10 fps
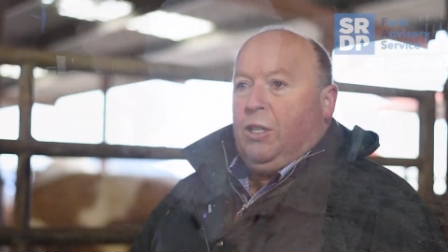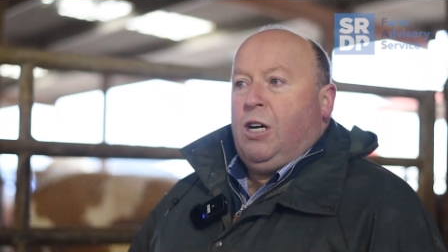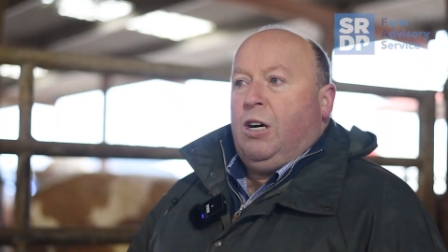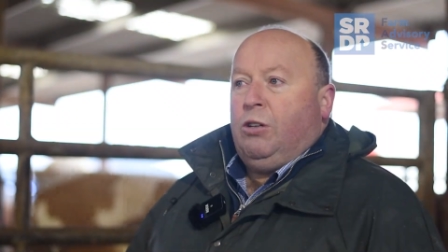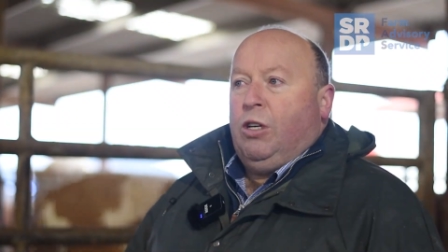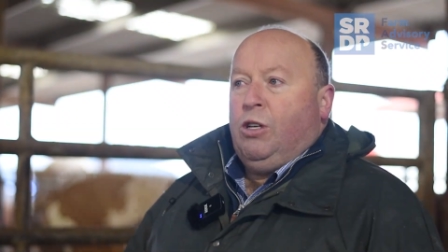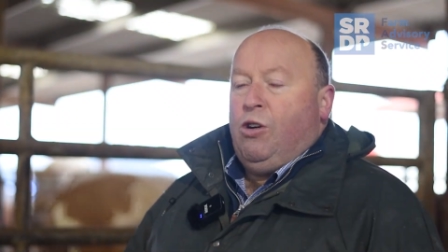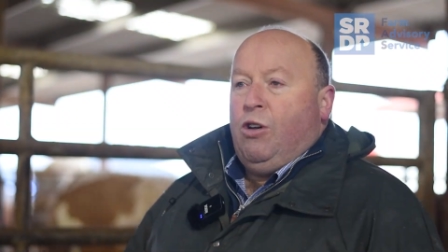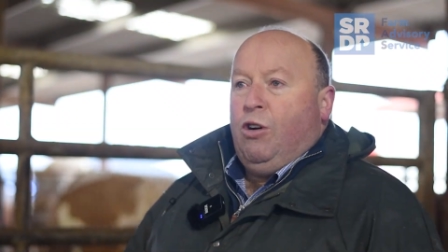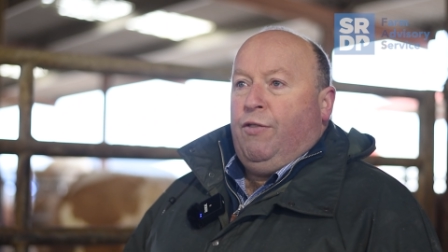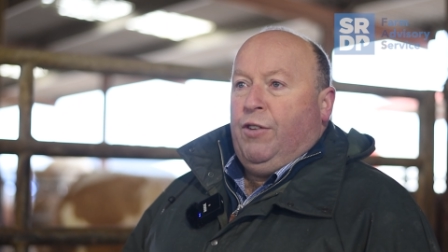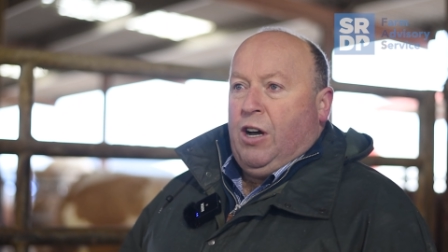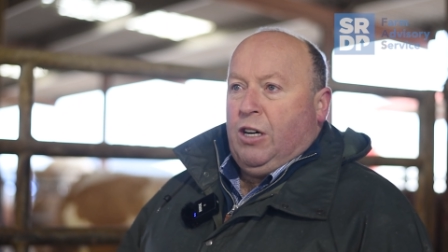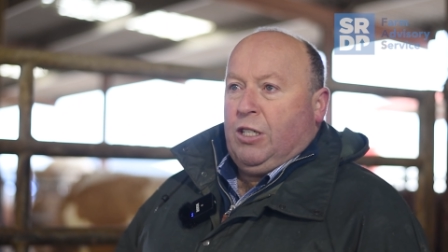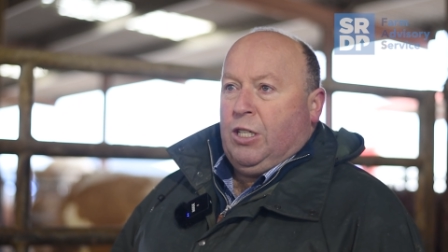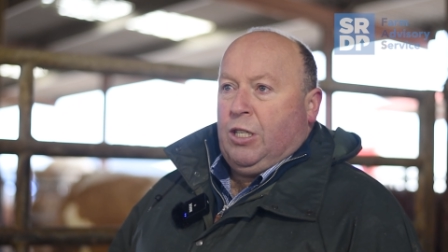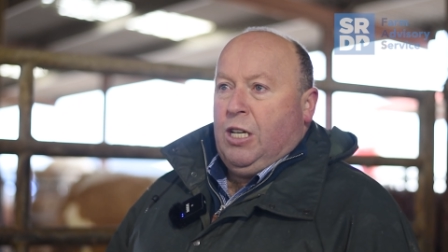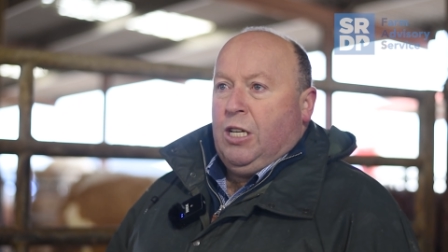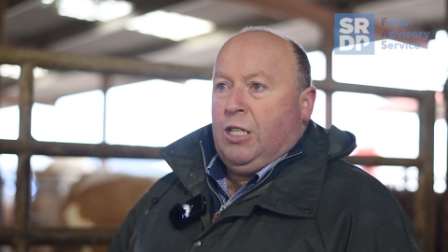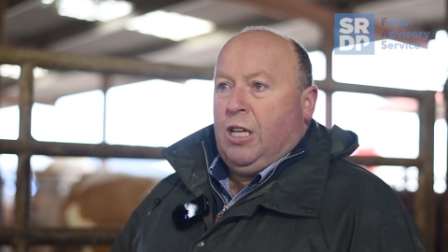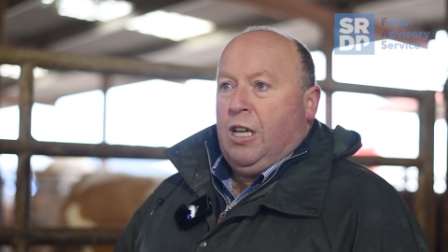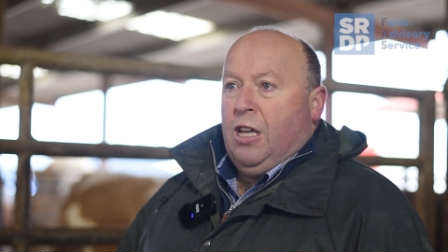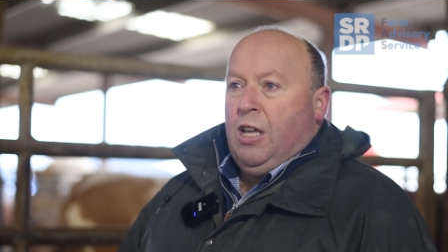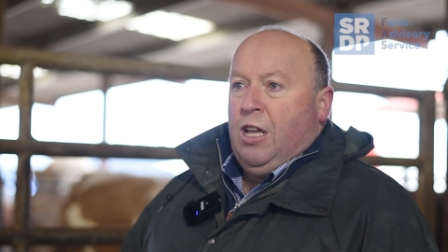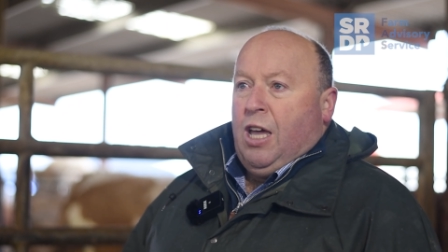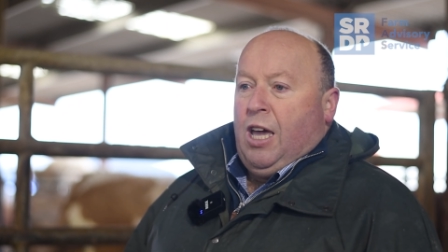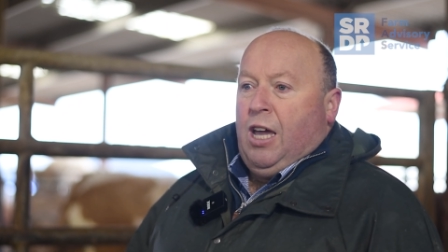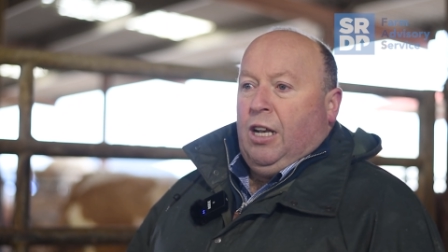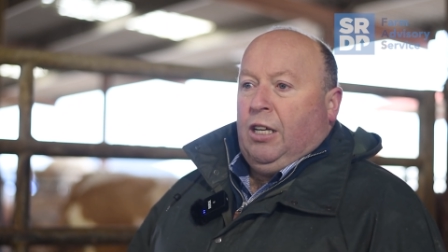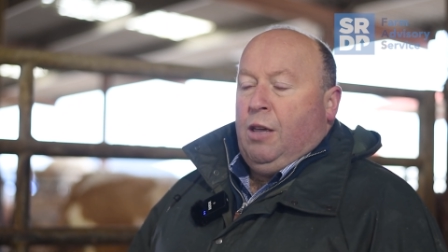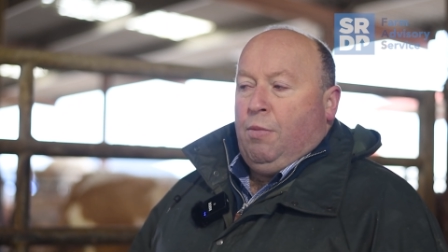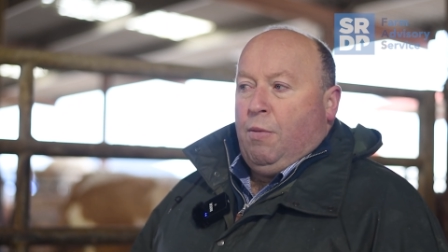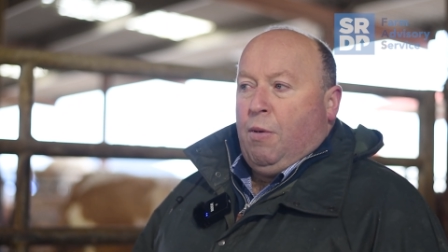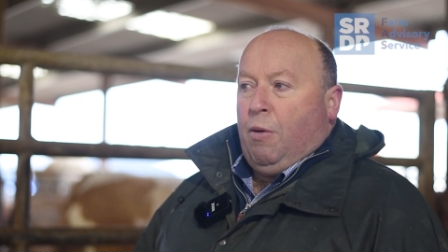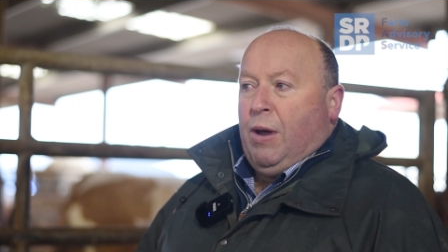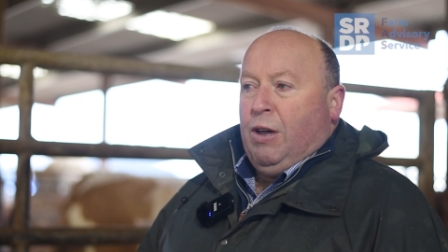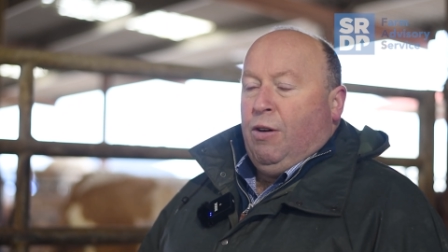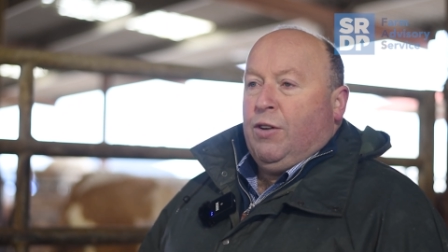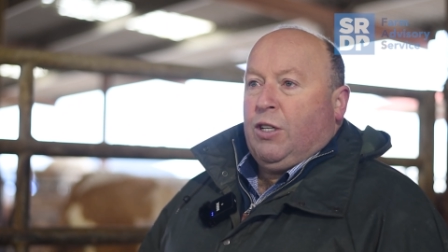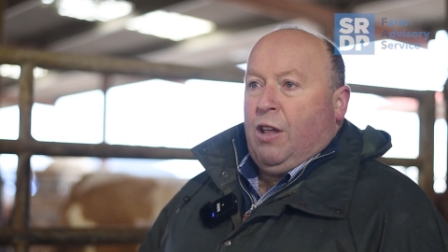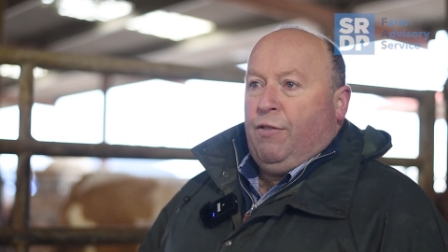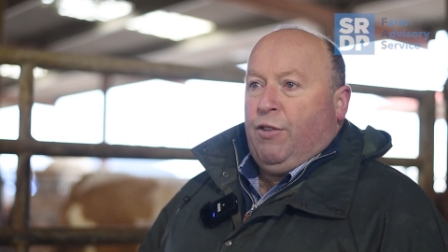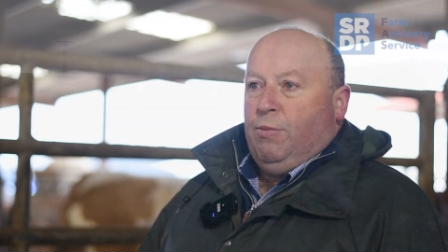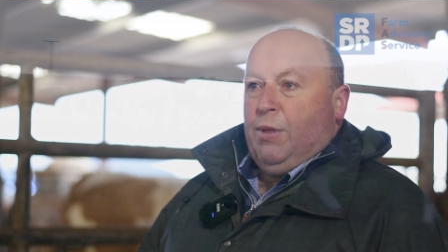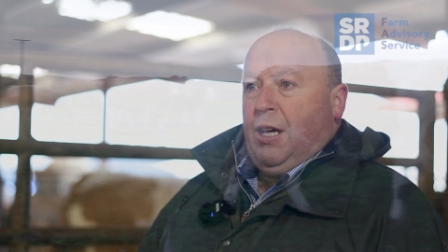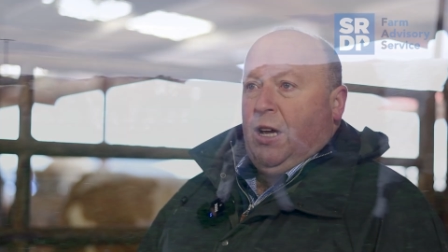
the cattle can go on and off and access it easily and keep them away obviously from the